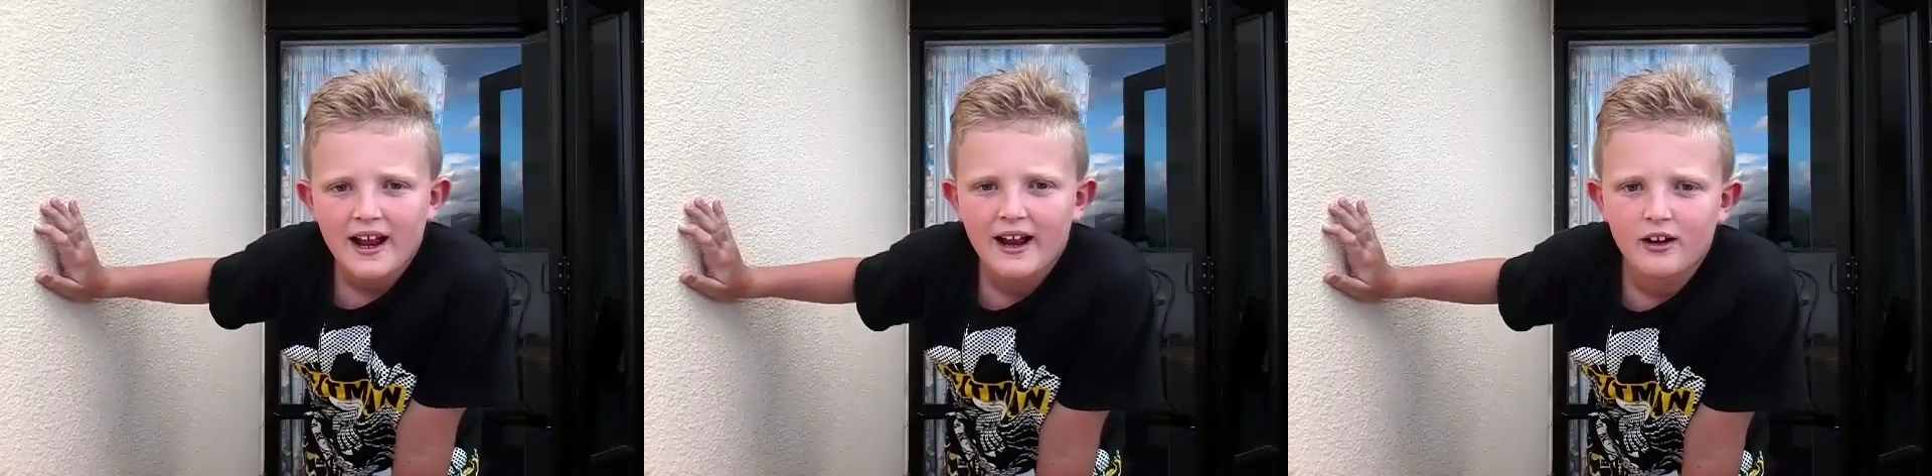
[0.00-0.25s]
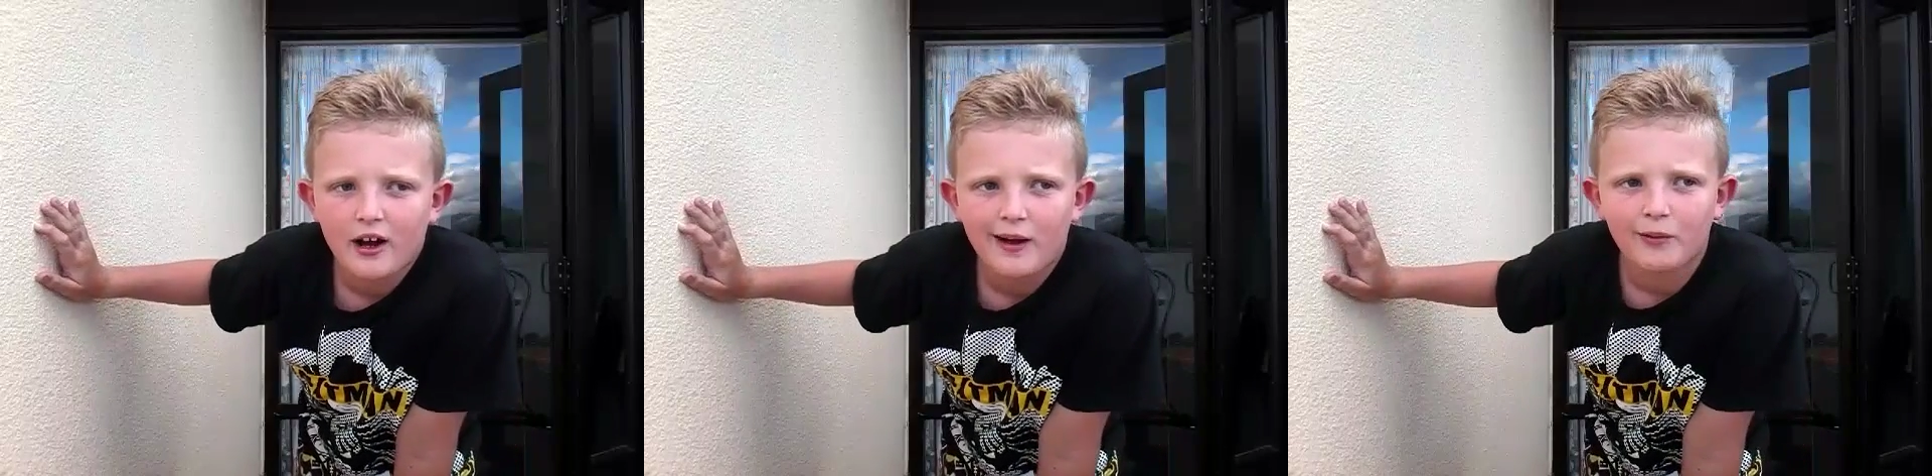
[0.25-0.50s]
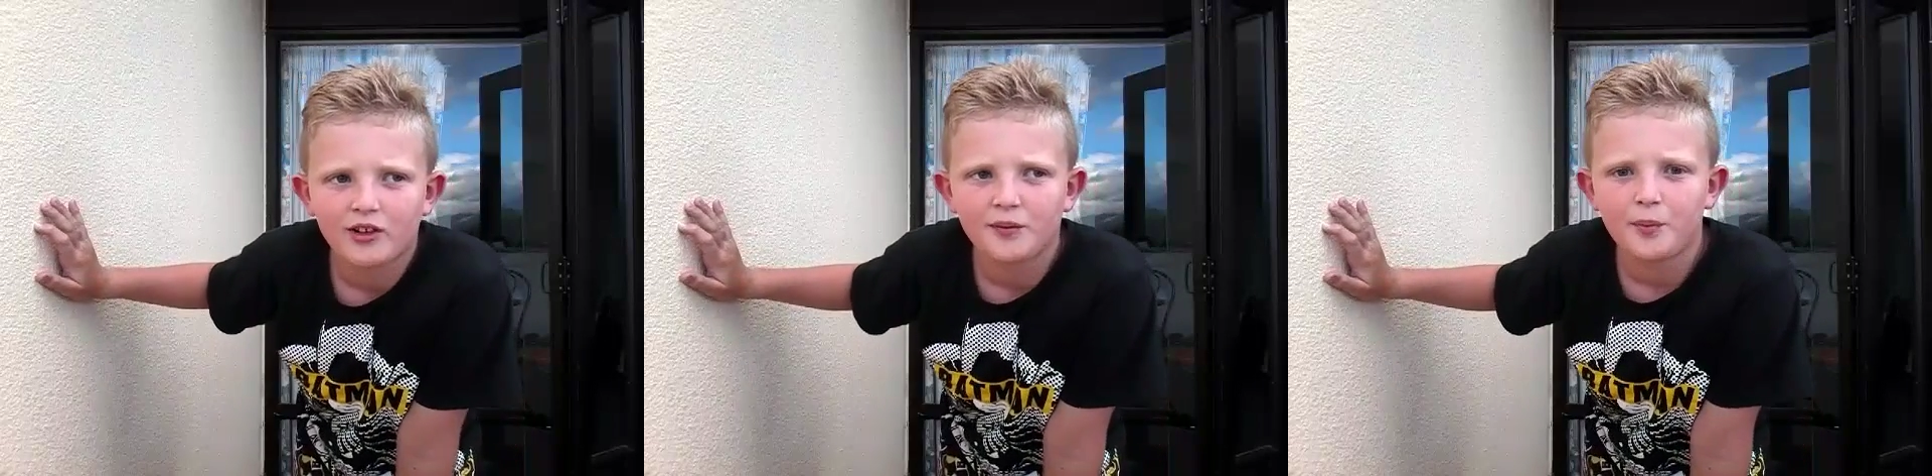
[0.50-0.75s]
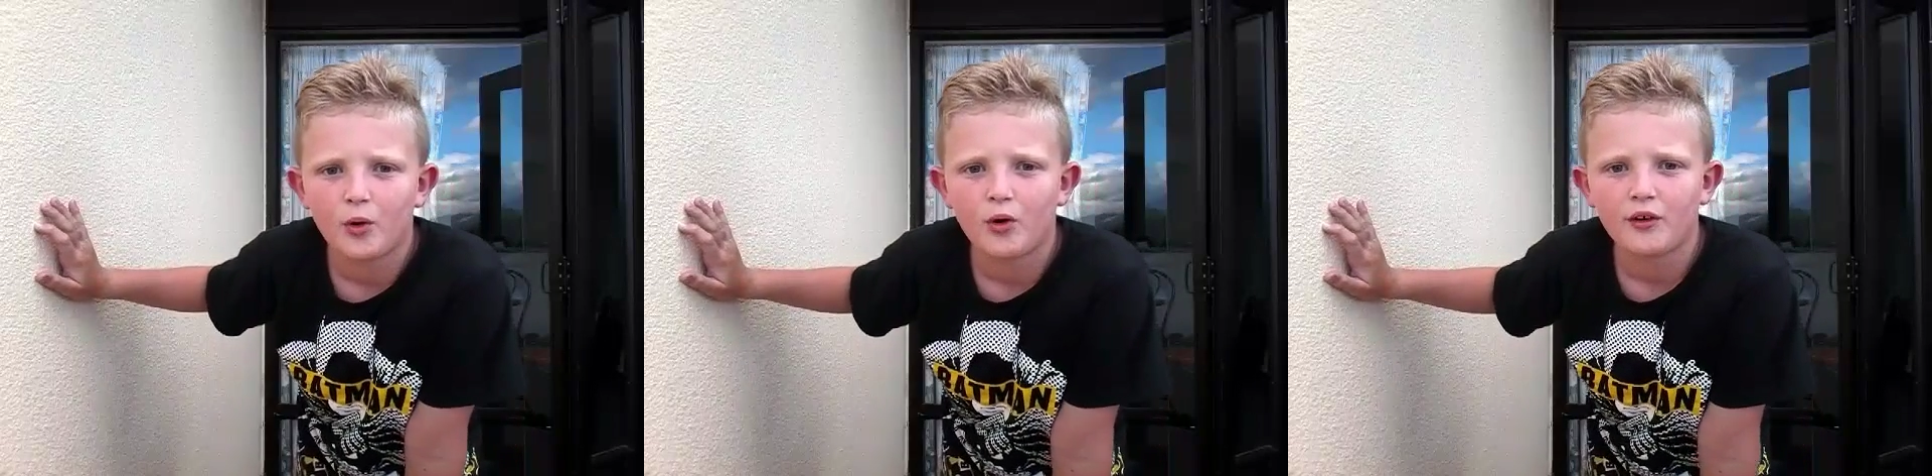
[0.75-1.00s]
And I
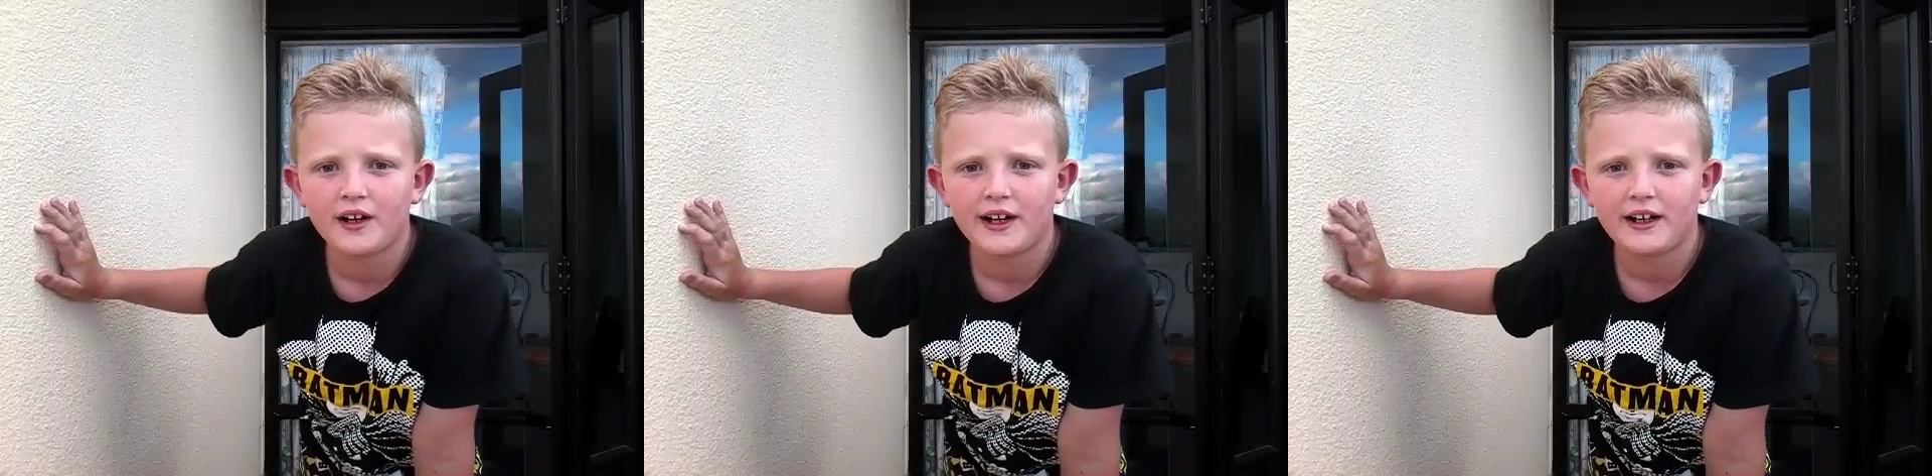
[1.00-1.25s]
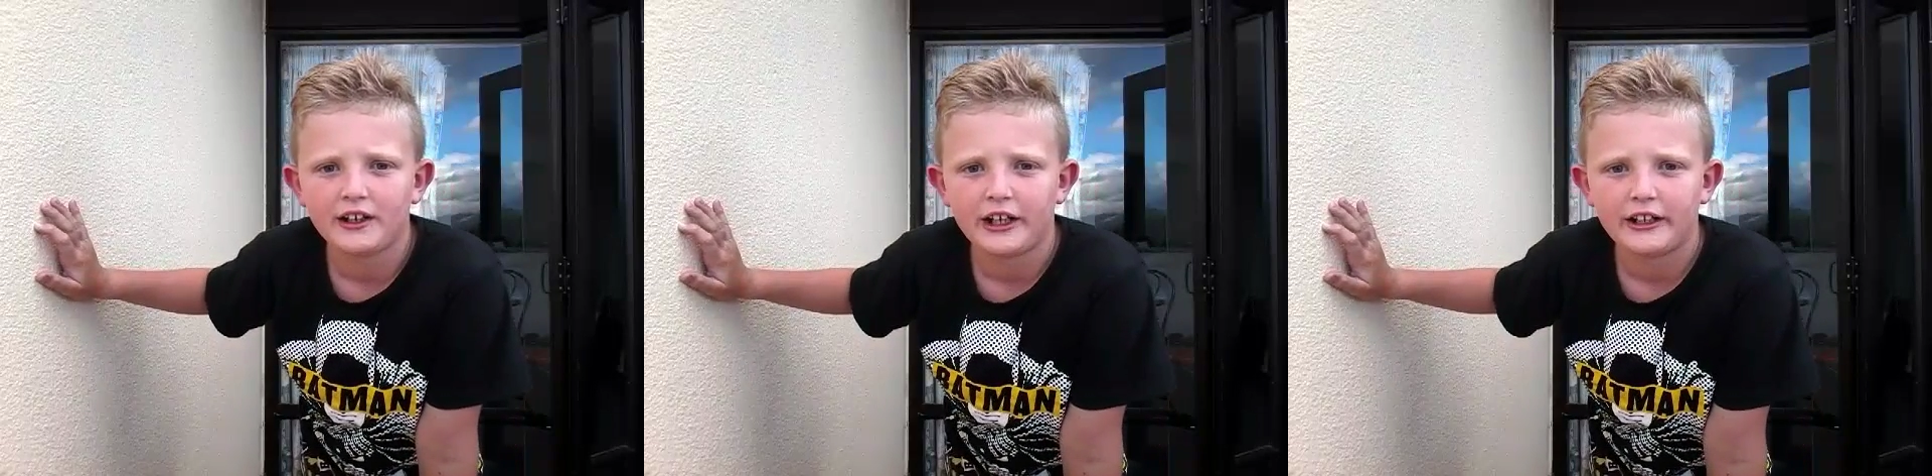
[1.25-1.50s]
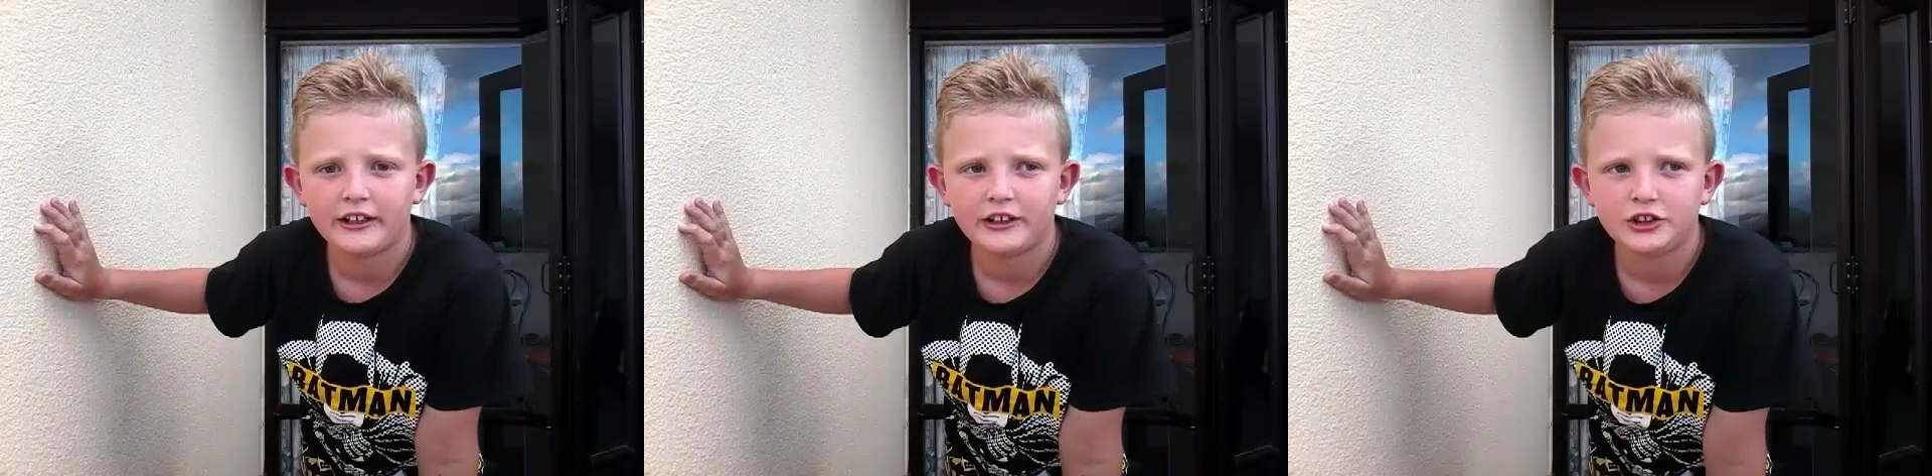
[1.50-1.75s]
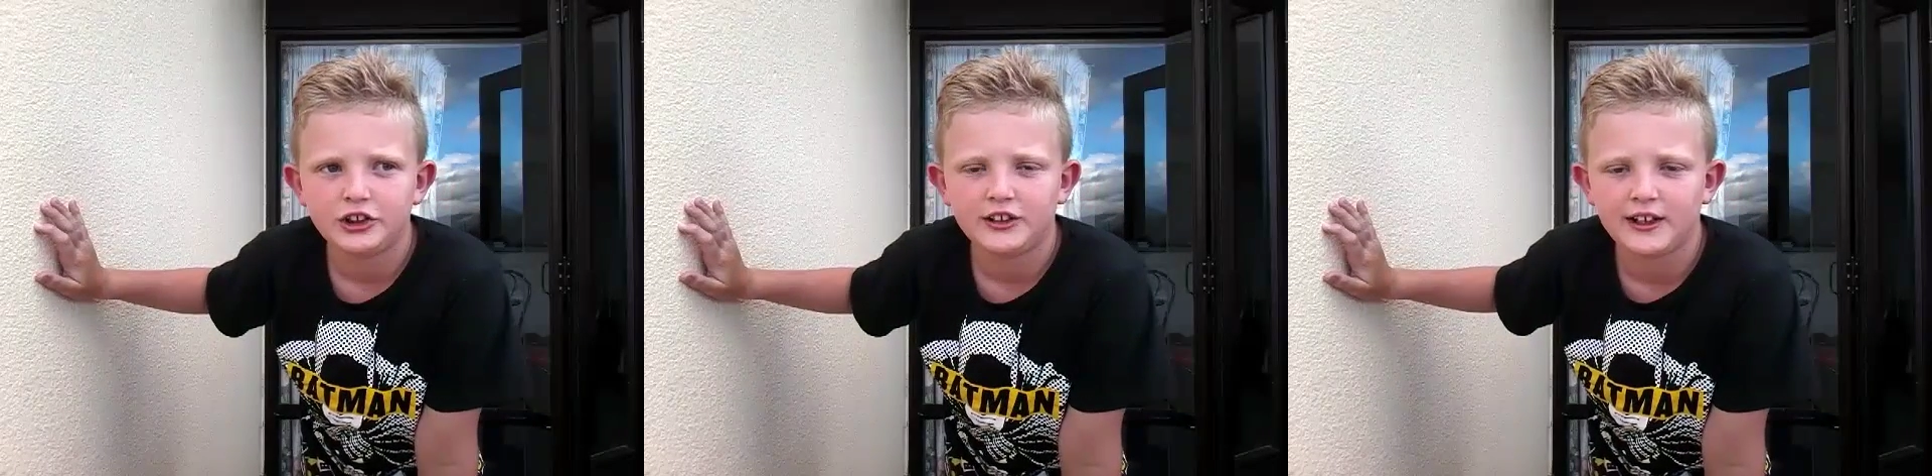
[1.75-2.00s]
was born in
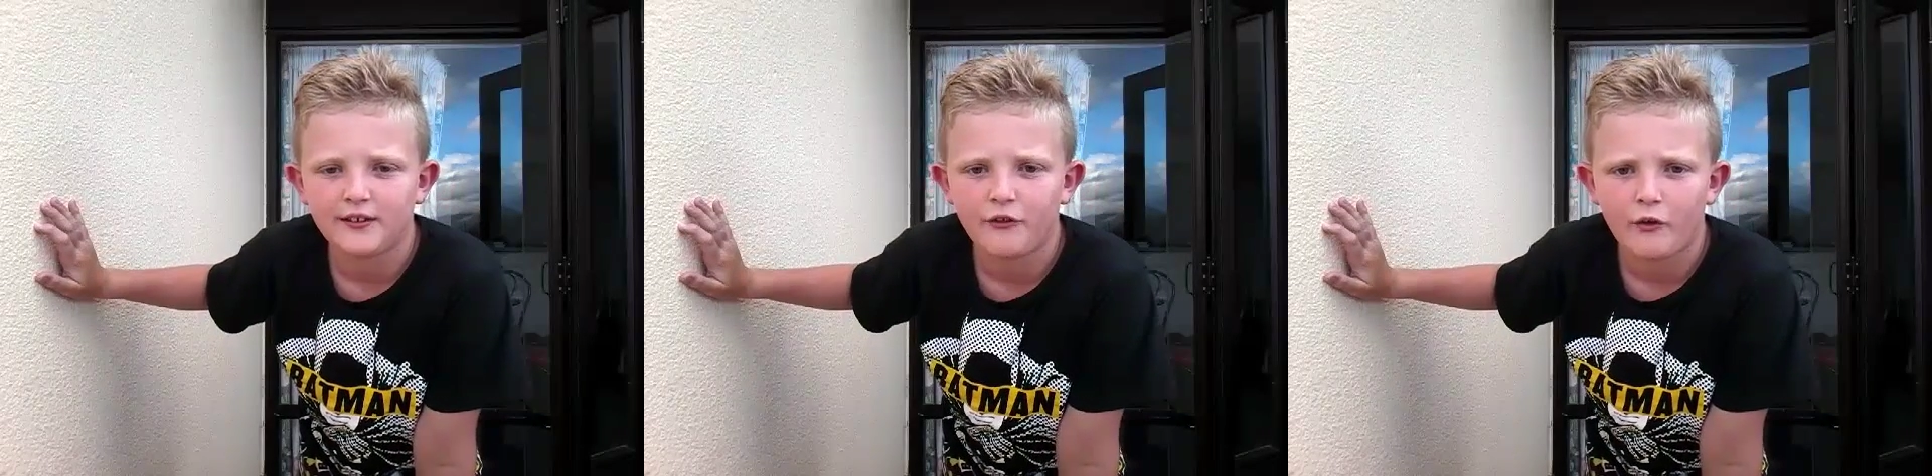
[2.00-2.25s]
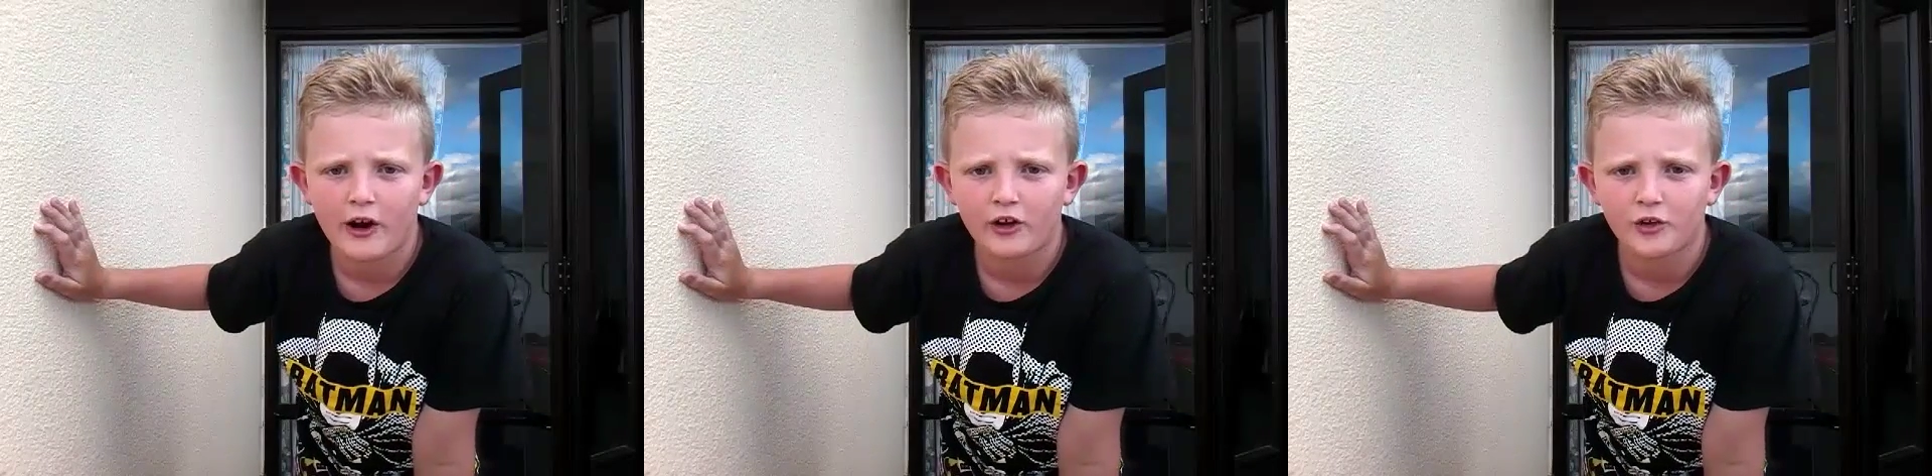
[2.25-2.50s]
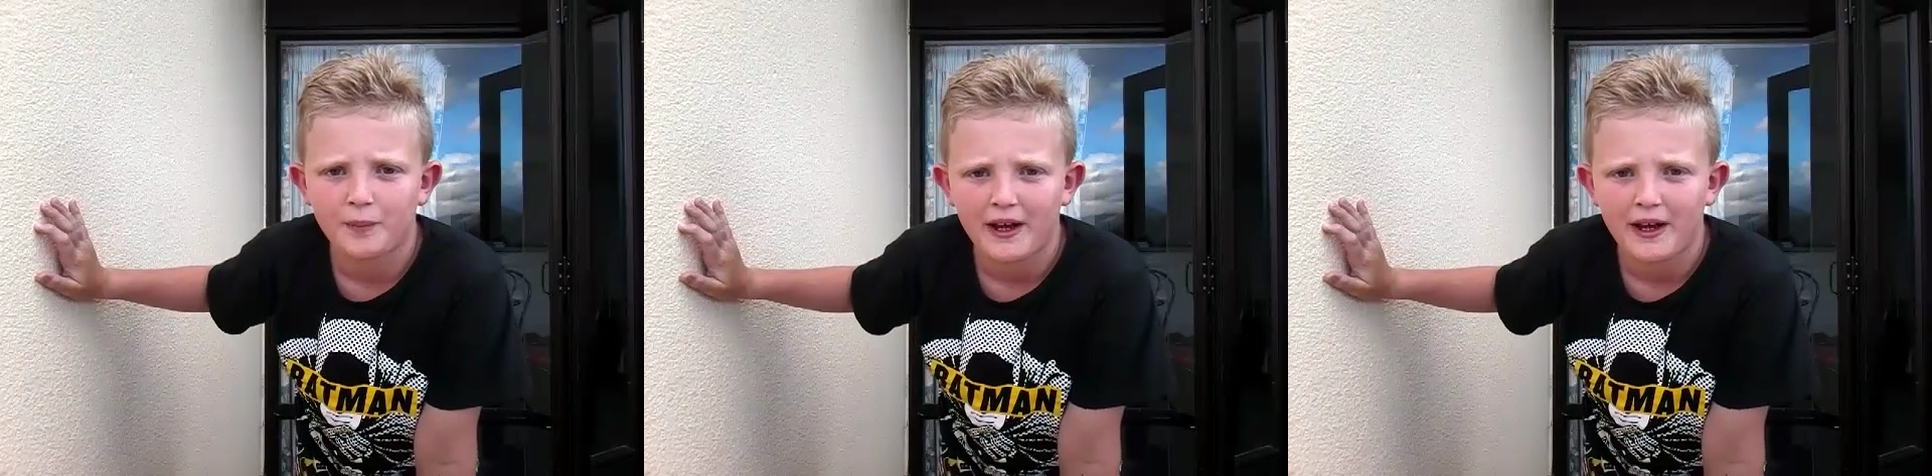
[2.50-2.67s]
New South Wales,